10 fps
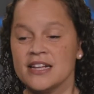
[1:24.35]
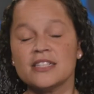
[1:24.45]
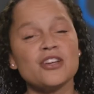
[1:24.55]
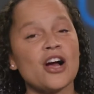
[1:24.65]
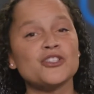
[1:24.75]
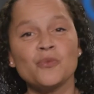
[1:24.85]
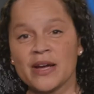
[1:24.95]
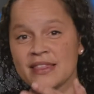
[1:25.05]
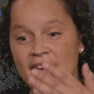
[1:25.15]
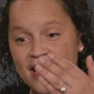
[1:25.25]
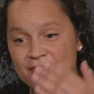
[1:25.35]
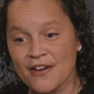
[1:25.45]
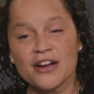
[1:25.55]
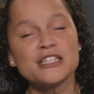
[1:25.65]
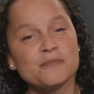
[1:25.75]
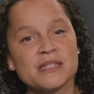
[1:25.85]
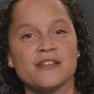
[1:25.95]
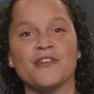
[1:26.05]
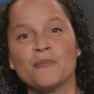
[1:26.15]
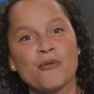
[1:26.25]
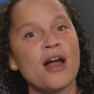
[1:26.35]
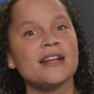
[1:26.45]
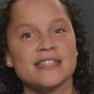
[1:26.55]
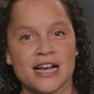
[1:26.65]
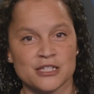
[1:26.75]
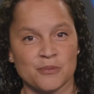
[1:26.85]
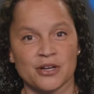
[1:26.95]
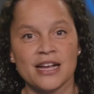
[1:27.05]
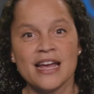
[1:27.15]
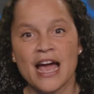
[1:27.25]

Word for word: to talk with a very specific product expert